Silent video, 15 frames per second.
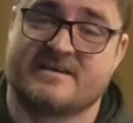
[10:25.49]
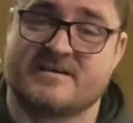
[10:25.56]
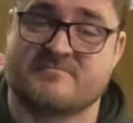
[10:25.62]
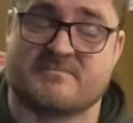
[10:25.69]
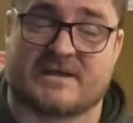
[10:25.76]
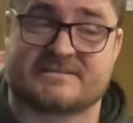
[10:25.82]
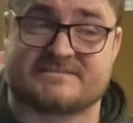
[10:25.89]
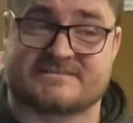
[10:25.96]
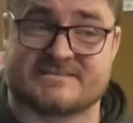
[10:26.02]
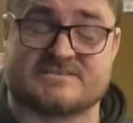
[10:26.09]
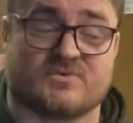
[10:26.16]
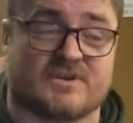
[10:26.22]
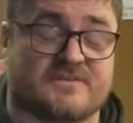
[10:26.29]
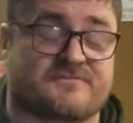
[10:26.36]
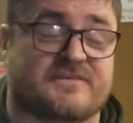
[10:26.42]
Um, I did
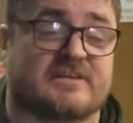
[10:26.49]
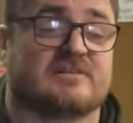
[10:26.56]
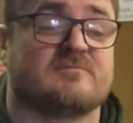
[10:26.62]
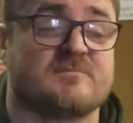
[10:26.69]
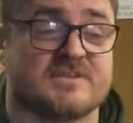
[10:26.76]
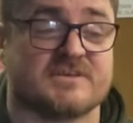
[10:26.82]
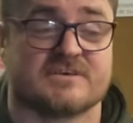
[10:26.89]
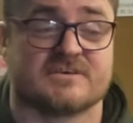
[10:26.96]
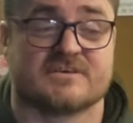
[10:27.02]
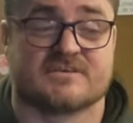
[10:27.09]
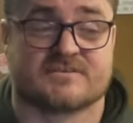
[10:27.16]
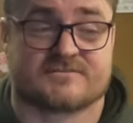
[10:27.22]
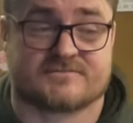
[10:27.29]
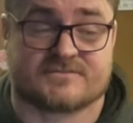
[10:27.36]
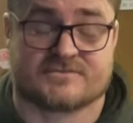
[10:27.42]
want to film
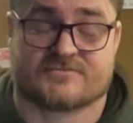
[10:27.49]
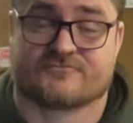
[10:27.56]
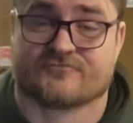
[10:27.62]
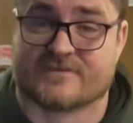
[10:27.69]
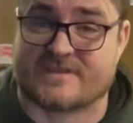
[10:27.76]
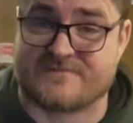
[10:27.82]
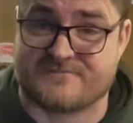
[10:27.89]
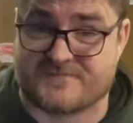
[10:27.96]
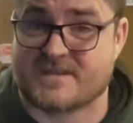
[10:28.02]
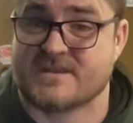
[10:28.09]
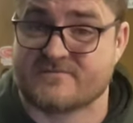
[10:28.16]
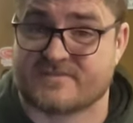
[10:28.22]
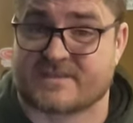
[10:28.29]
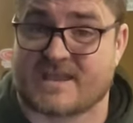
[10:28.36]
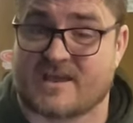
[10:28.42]
the, the
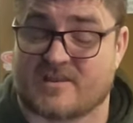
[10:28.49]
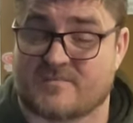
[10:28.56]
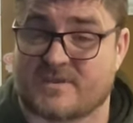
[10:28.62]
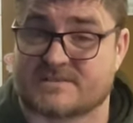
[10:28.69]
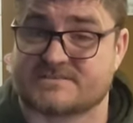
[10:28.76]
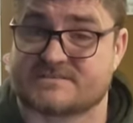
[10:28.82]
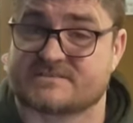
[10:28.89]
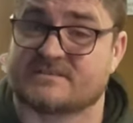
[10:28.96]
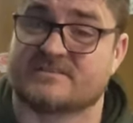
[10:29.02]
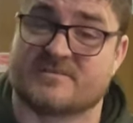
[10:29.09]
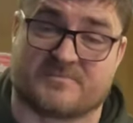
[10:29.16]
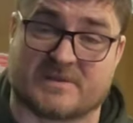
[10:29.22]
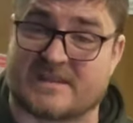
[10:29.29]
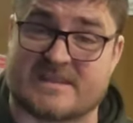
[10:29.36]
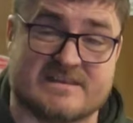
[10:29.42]
refitting of the calipers and the
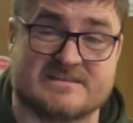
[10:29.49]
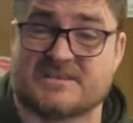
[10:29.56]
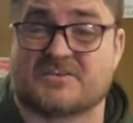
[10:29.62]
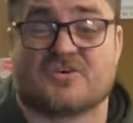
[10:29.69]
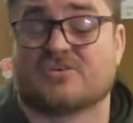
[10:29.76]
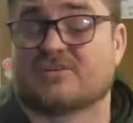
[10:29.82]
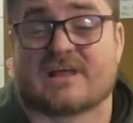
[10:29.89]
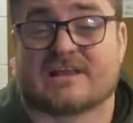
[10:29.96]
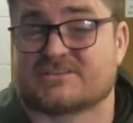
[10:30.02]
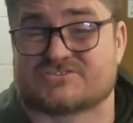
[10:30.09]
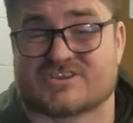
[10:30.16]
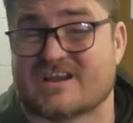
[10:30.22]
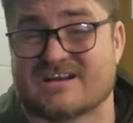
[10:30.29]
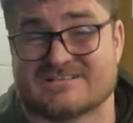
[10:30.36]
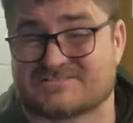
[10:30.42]
bleeding and all that
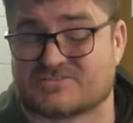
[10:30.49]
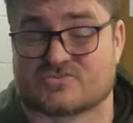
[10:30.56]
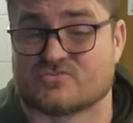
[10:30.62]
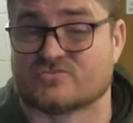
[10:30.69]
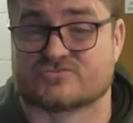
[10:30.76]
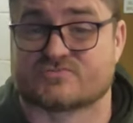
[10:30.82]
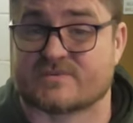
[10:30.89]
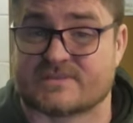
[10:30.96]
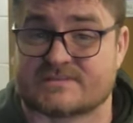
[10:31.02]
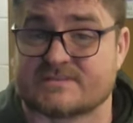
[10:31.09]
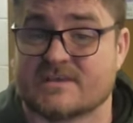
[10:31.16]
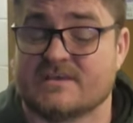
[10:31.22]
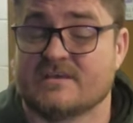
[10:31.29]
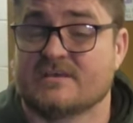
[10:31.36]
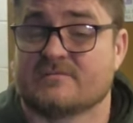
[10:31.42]
jazz that goes with it.
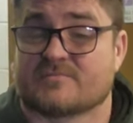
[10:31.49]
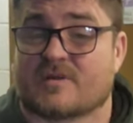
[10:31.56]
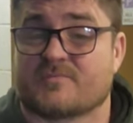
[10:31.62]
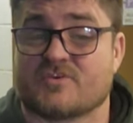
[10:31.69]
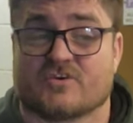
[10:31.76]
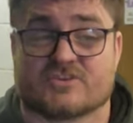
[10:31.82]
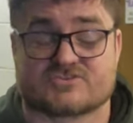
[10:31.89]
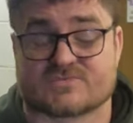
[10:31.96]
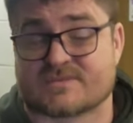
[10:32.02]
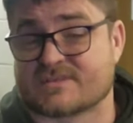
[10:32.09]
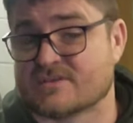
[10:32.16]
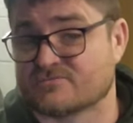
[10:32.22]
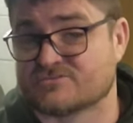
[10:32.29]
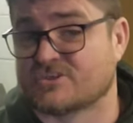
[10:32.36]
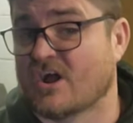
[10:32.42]
But I'll be honest with
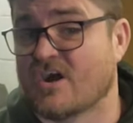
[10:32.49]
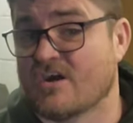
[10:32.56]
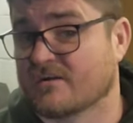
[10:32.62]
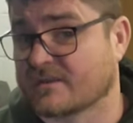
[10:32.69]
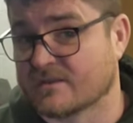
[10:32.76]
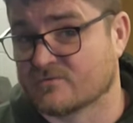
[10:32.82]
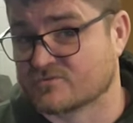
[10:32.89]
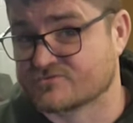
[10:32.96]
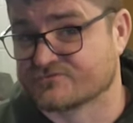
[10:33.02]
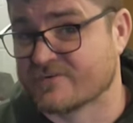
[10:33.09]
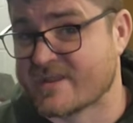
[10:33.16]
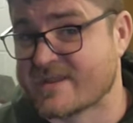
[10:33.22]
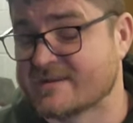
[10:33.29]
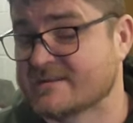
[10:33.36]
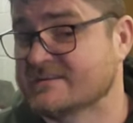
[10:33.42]
you, it was dark, it was
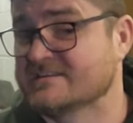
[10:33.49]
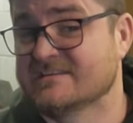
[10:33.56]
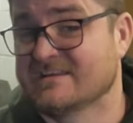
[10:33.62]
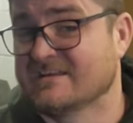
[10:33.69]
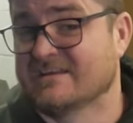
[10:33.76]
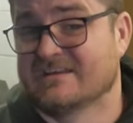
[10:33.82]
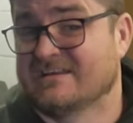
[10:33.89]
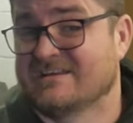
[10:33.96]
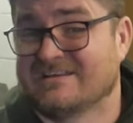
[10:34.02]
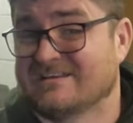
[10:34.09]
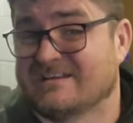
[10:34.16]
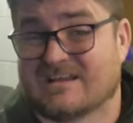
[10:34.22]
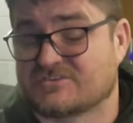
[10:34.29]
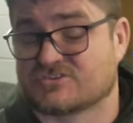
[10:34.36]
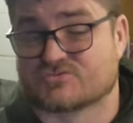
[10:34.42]
raining.
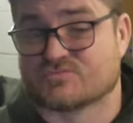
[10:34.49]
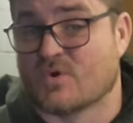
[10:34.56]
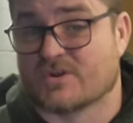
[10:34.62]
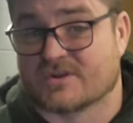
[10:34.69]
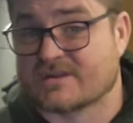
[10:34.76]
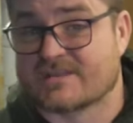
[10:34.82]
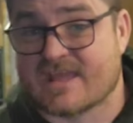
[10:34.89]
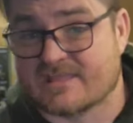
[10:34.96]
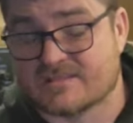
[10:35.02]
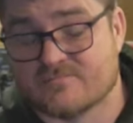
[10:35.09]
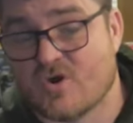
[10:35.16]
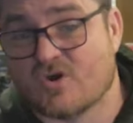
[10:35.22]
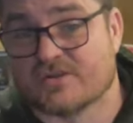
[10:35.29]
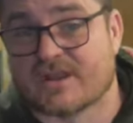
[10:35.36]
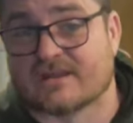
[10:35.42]
I just wanted to get them on.